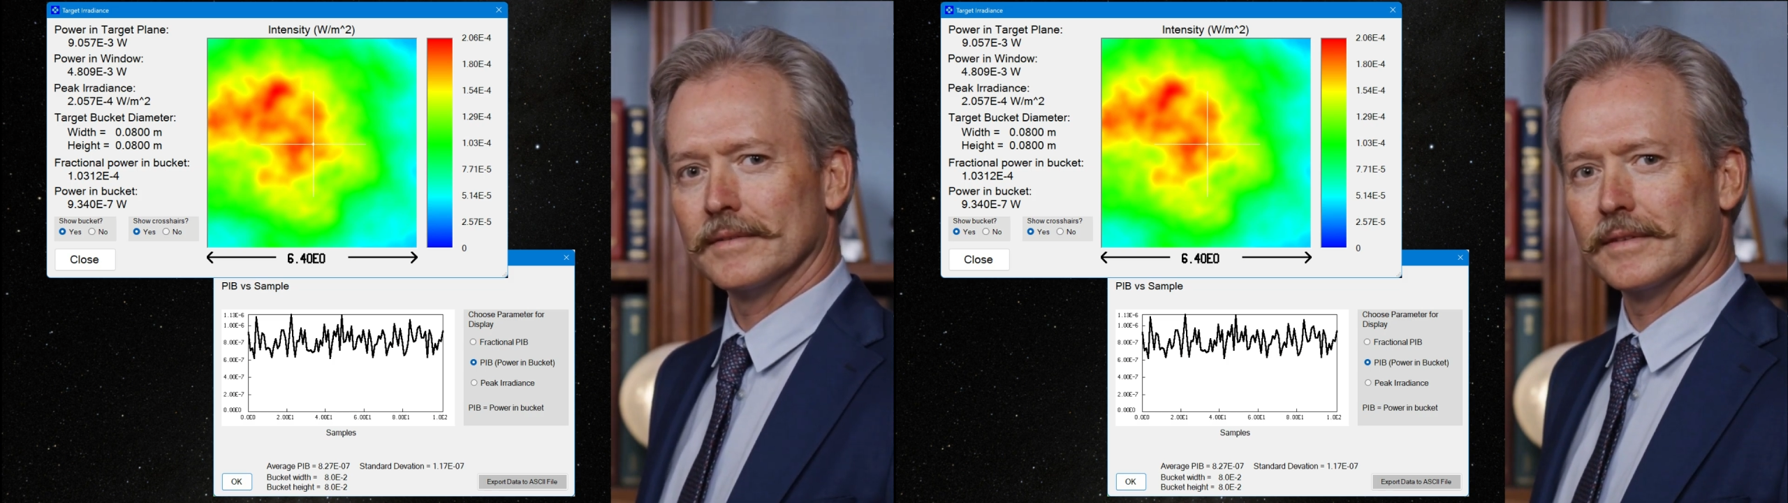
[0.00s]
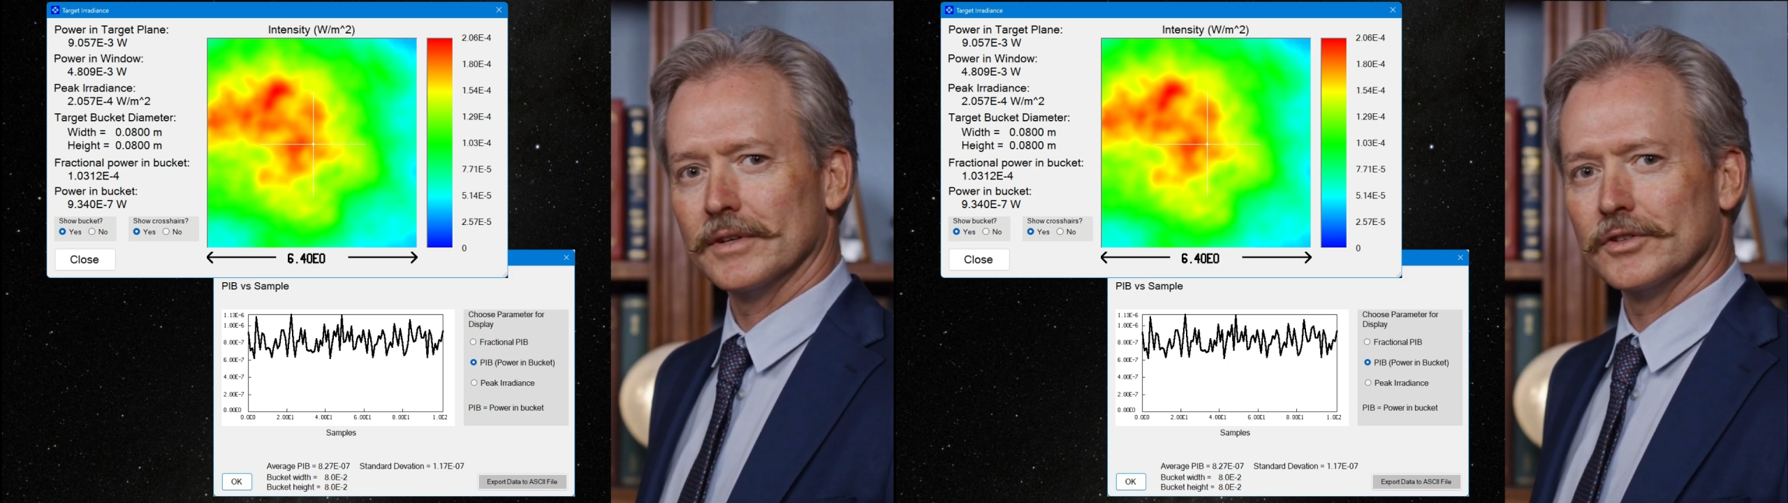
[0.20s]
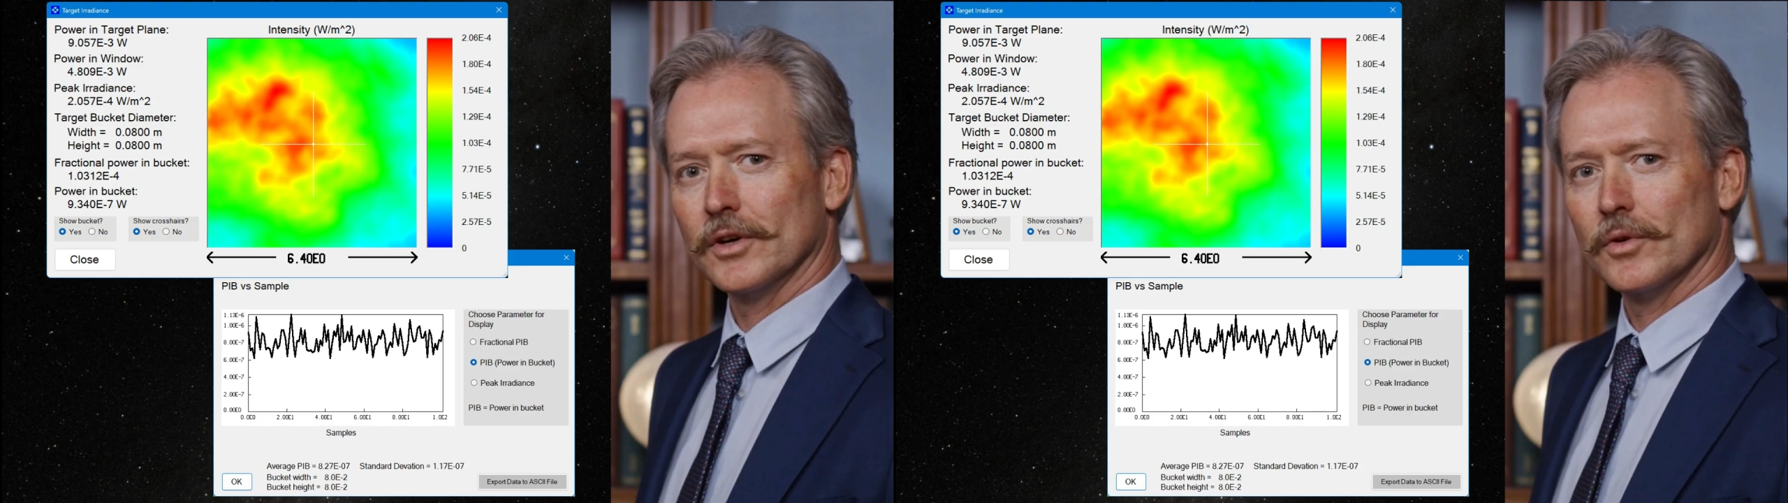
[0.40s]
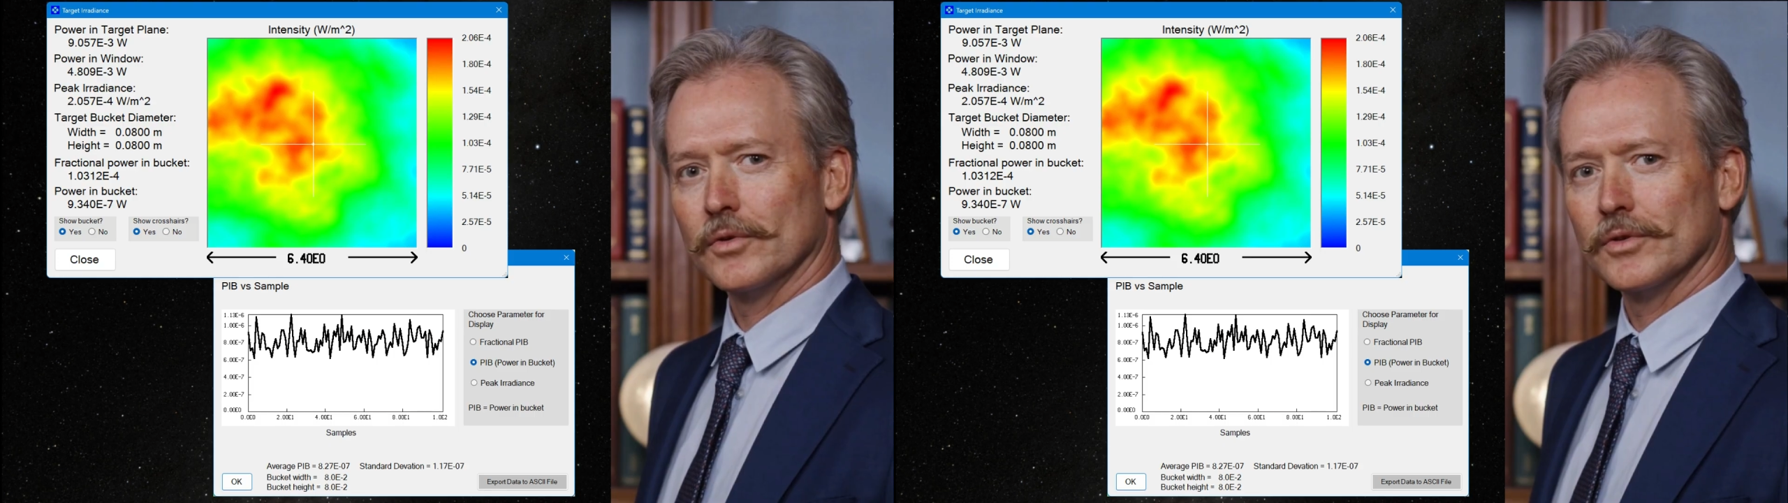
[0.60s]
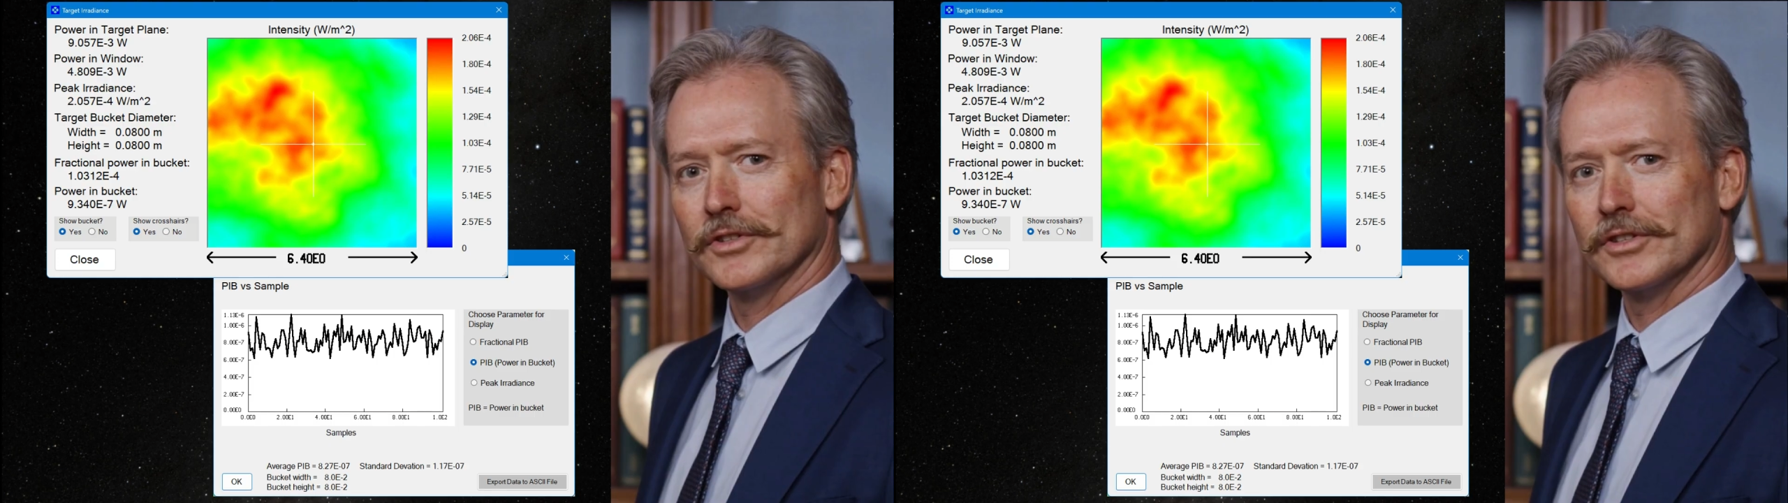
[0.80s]
The
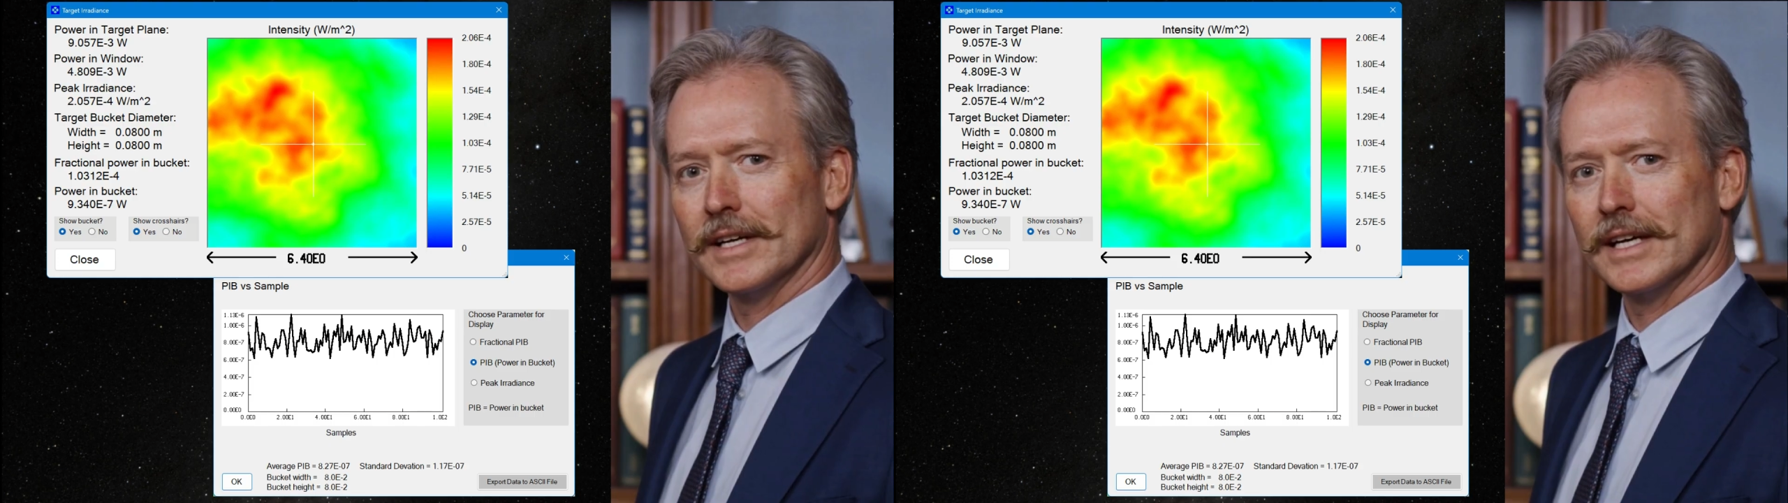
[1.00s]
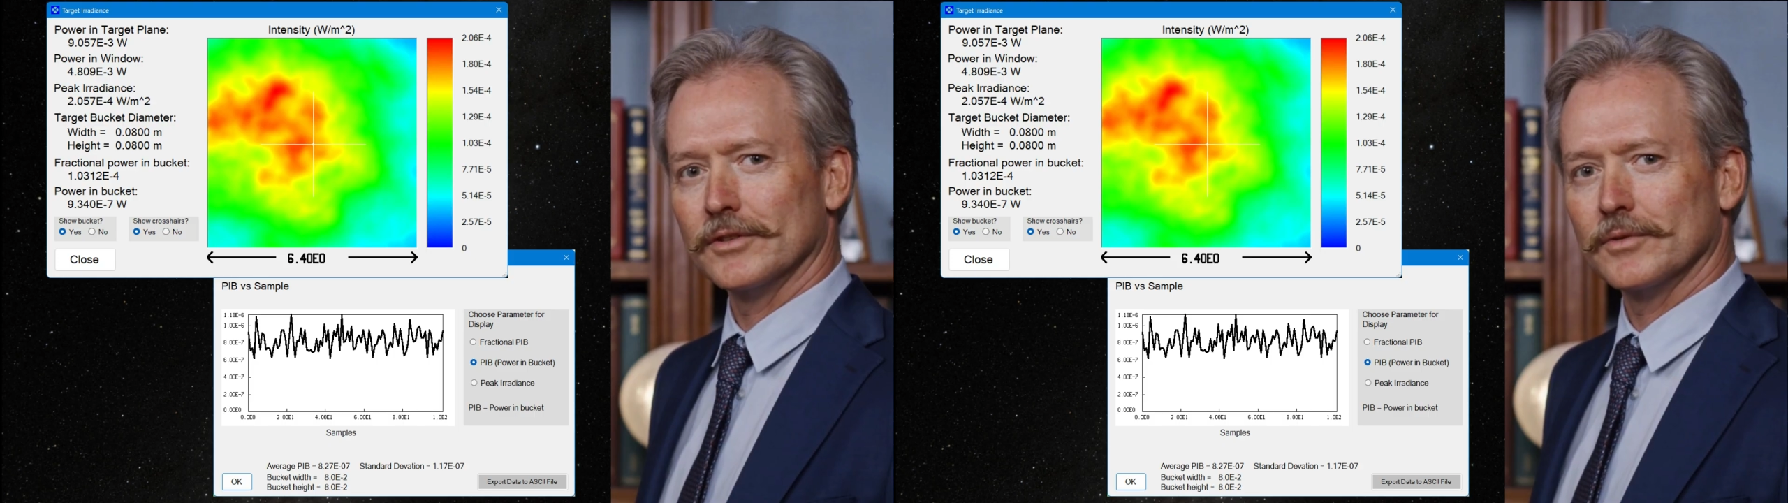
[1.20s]
total slant